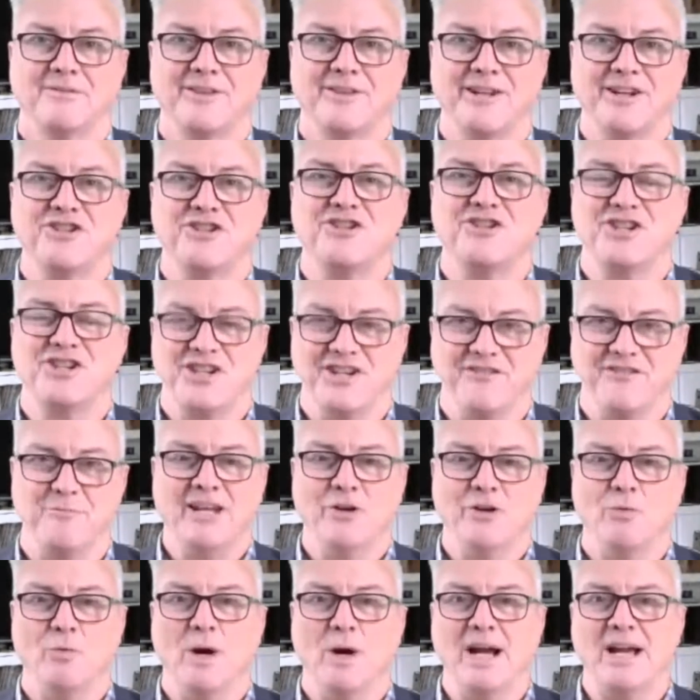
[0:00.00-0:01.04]
that achieved
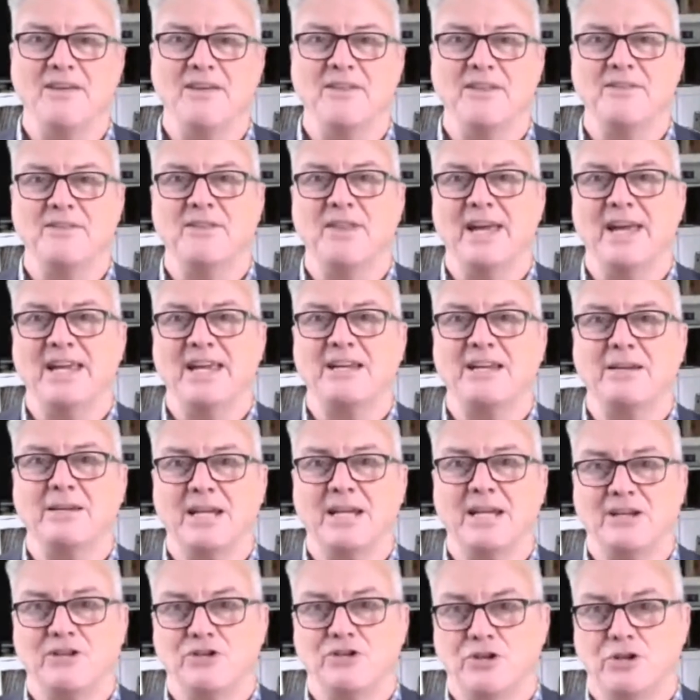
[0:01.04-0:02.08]
in a way that they
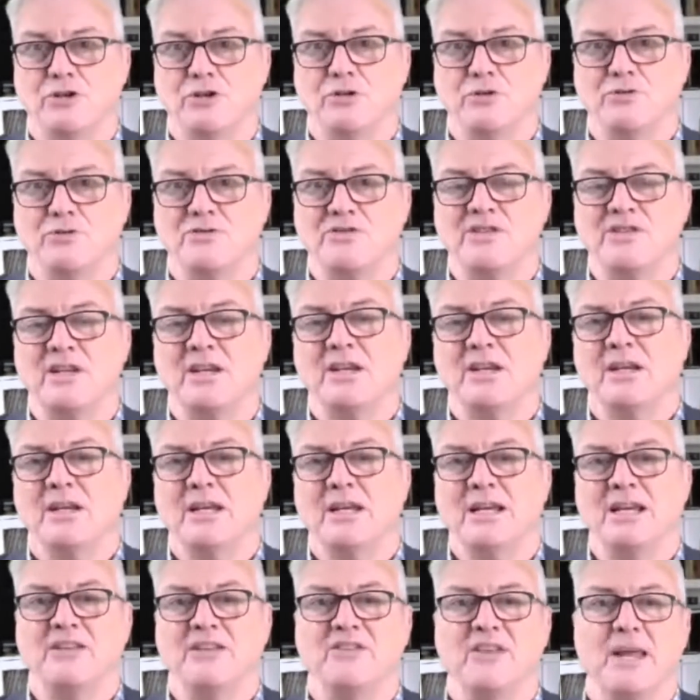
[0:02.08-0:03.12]
can use
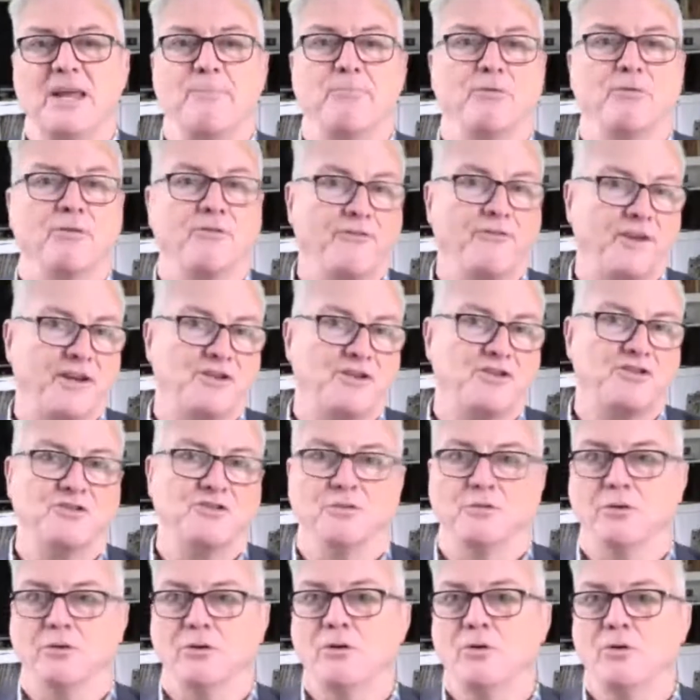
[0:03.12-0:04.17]
in their
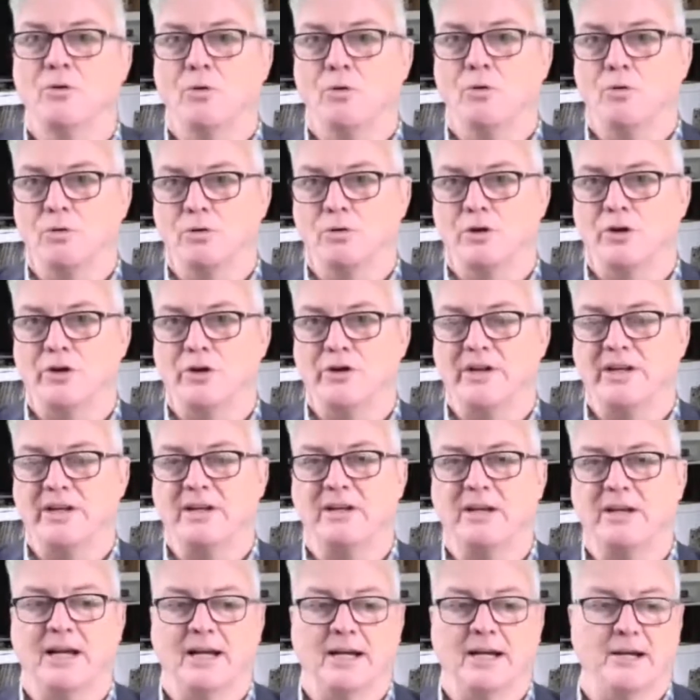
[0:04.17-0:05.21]
professional or learning